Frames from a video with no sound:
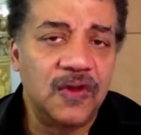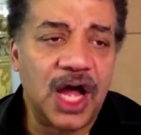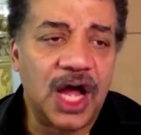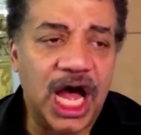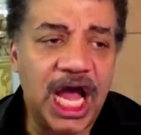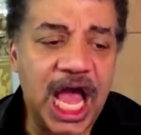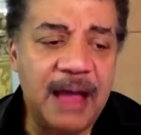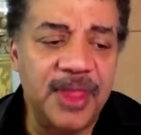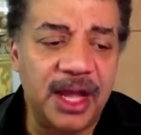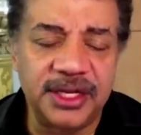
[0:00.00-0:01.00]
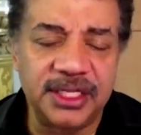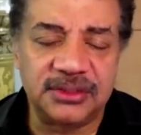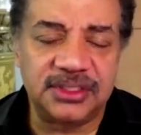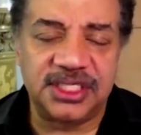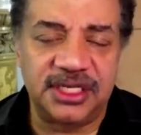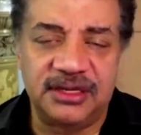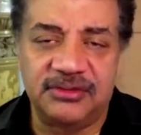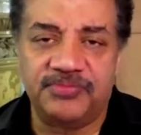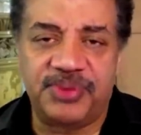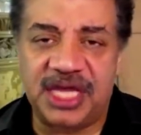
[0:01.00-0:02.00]
I'm not going to sit here
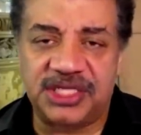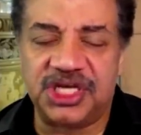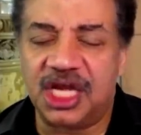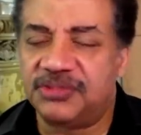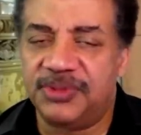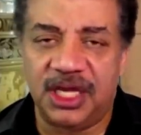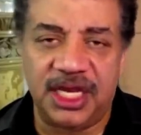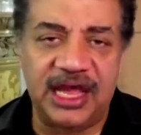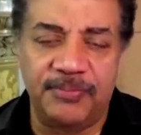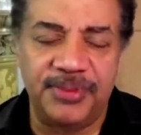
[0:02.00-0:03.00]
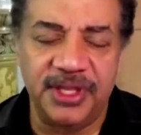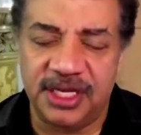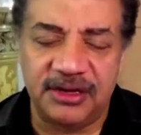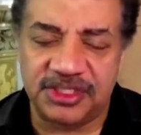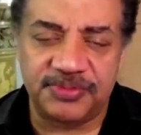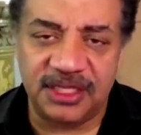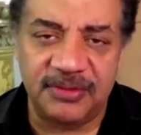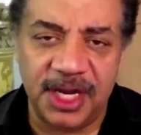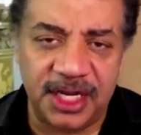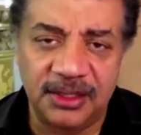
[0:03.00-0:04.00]
and pass judgment on how billionaires spend their
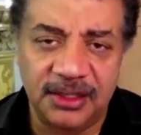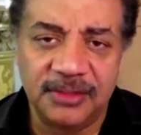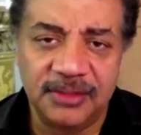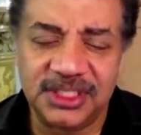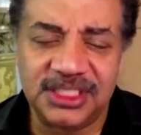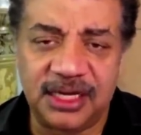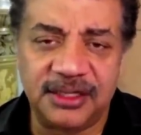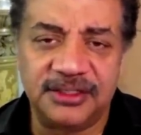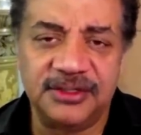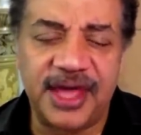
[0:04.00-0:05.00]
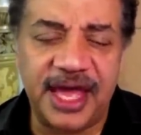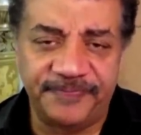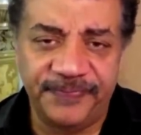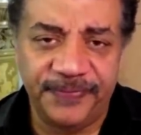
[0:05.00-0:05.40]
money. I'm just not going to do that.